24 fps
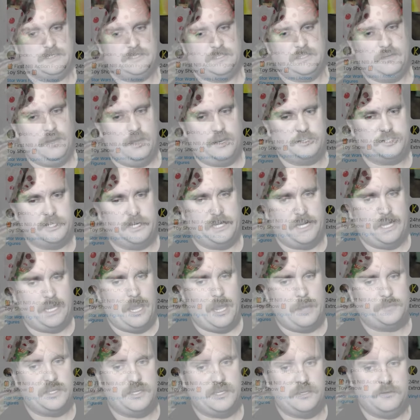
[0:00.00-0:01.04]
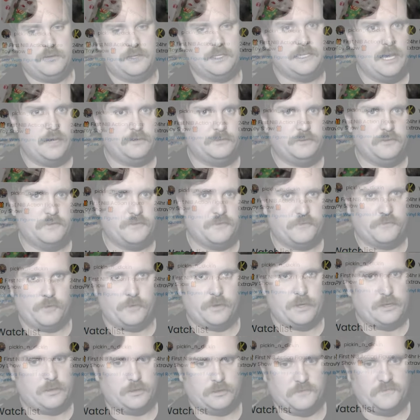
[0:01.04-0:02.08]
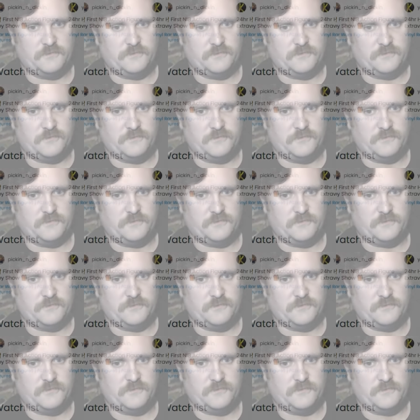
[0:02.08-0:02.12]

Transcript: an auctioning app that you could download for free on your